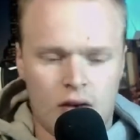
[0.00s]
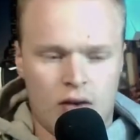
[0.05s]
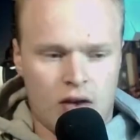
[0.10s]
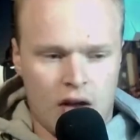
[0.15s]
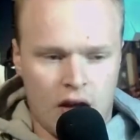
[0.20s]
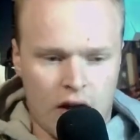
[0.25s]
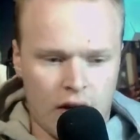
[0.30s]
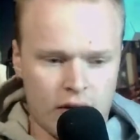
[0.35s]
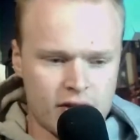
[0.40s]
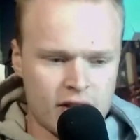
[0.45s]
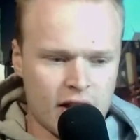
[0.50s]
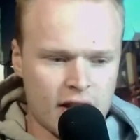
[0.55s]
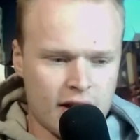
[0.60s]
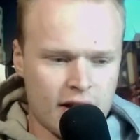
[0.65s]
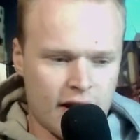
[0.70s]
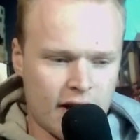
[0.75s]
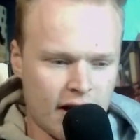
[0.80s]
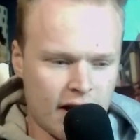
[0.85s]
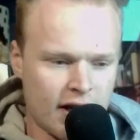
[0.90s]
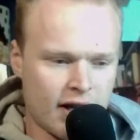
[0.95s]
I'll say that
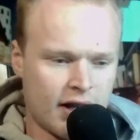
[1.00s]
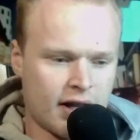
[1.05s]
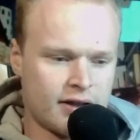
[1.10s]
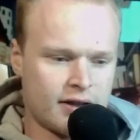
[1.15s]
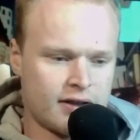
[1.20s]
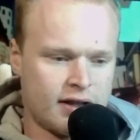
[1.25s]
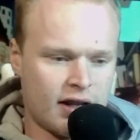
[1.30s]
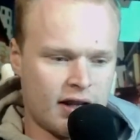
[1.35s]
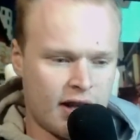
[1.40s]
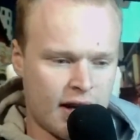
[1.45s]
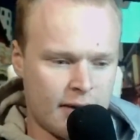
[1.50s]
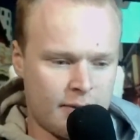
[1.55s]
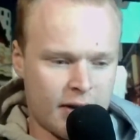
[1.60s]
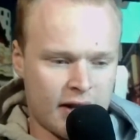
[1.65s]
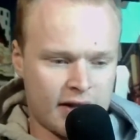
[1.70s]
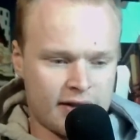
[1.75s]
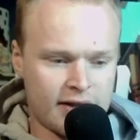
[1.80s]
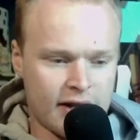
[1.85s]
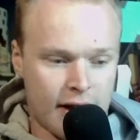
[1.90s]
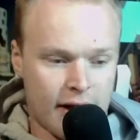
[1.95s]
again in case it didn't get picked
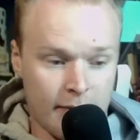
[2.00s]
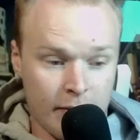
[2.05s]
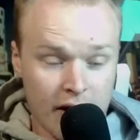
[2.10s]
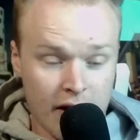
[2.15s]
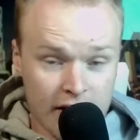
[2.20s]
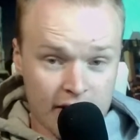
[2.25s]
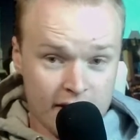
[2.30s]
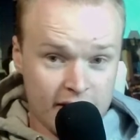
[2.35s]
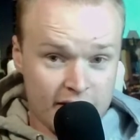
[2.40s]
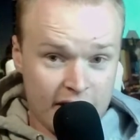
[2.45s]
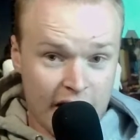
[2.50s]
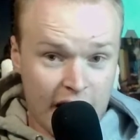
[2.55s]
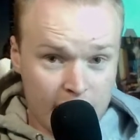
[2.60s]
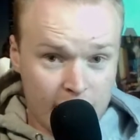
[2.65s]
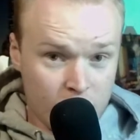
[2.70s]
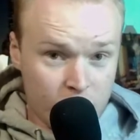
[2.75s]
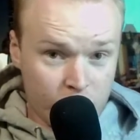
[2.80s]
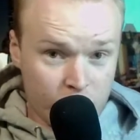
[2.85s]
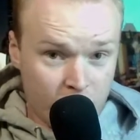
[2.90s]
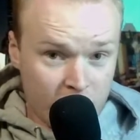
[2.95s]
up. This
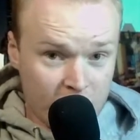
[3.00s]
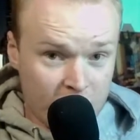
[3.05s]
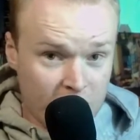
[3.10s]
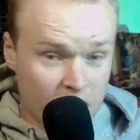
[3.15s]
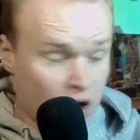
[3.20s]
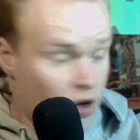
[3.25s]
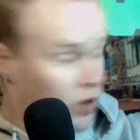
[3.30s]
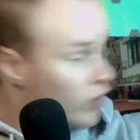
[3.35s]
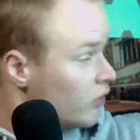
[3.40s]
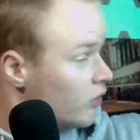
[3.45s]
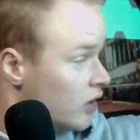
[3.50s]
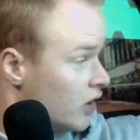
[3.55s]
cable's really long.